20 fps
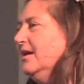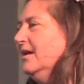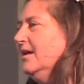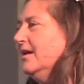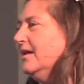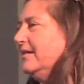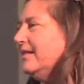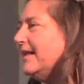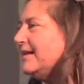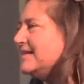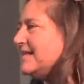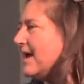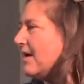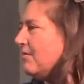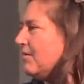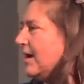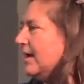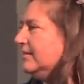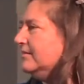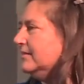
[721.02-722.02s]
And that's how
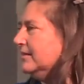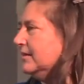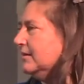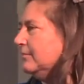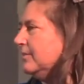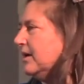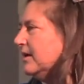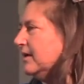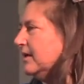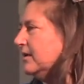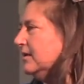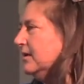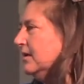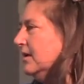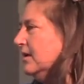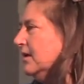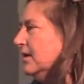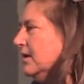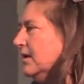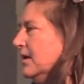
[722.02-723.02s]
I think about it.
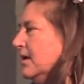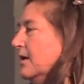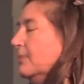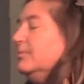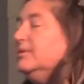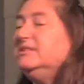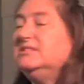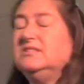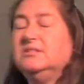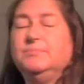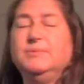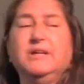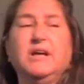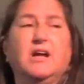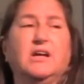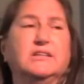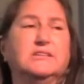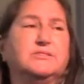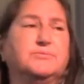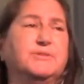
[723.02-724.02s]
But to be
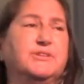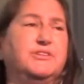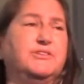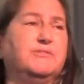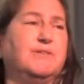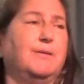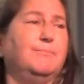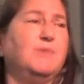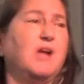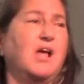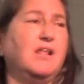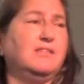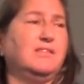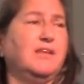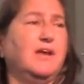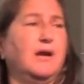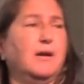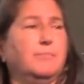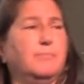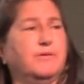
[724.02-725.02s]
honest with you, I'm not
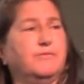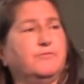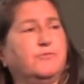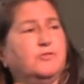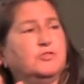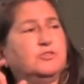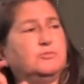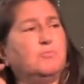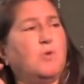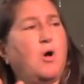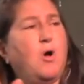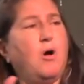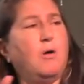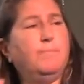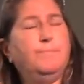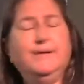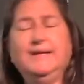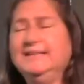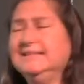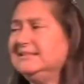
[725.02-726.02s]
there but for
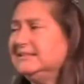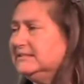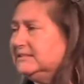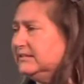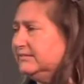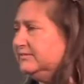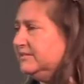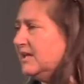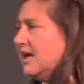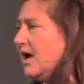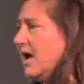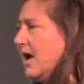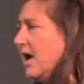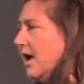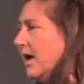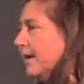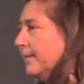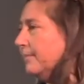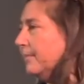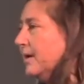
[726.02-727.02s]
small pieces of
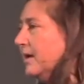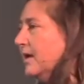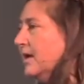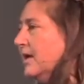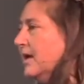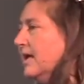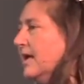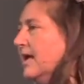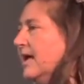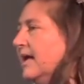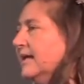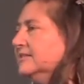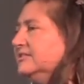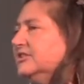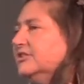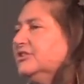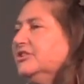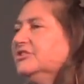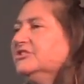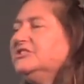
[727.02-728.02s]
time. And
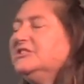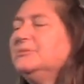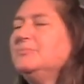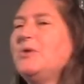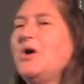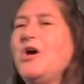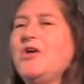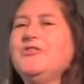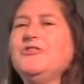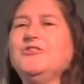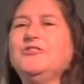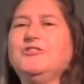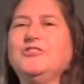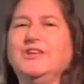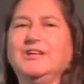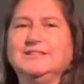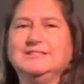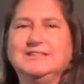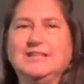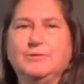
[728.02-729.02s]
so there's some other
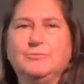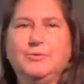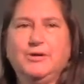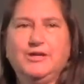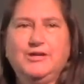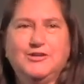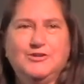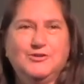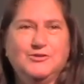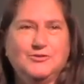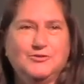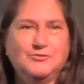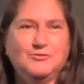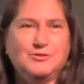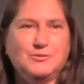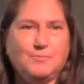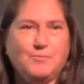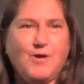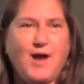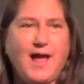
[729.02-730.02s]
things that we can do
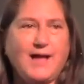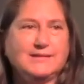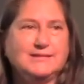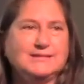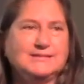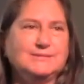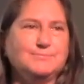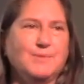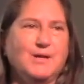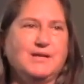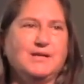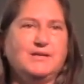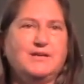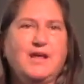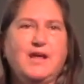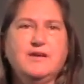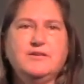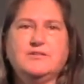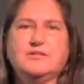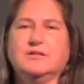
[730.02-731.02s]
to practice
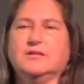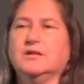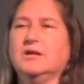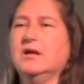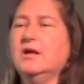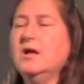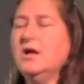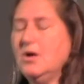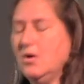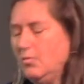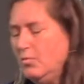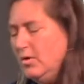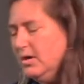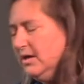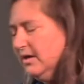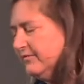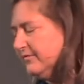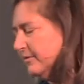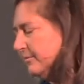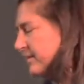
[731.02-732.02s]
meditation. One
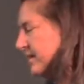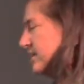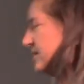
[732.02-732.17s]
of them